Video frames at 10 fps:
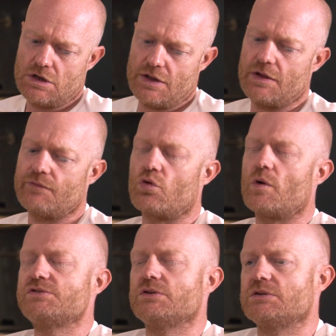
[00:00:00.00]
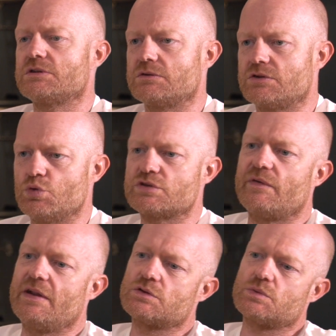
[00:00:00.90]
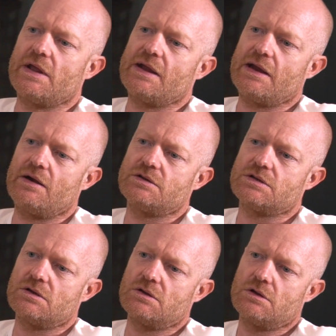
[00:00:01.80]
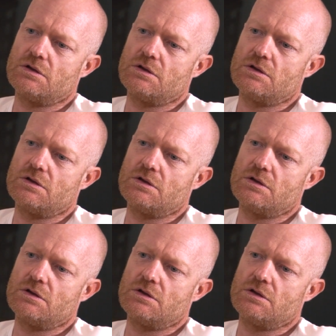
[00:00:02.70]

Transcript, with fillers: another option to do something else with that character.